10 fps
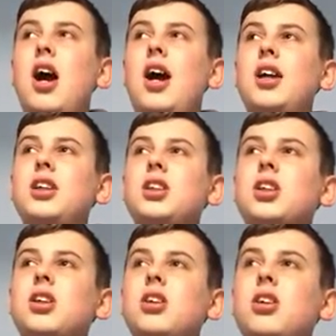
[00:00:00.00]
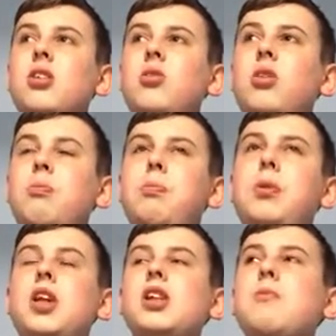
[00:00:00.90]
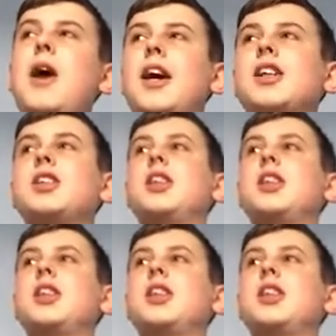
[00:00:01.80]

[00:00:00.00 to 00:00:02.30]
And we're bloody back in